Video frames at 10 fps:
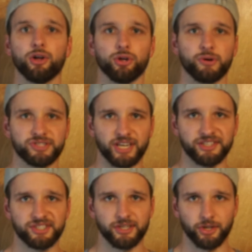low
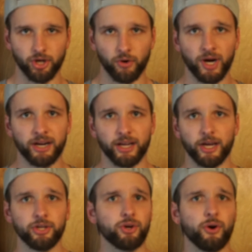intensity to go at,
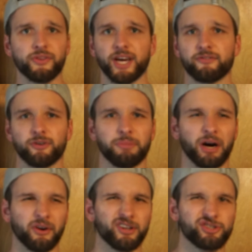and you go at that for
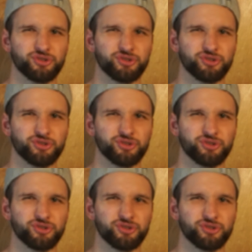about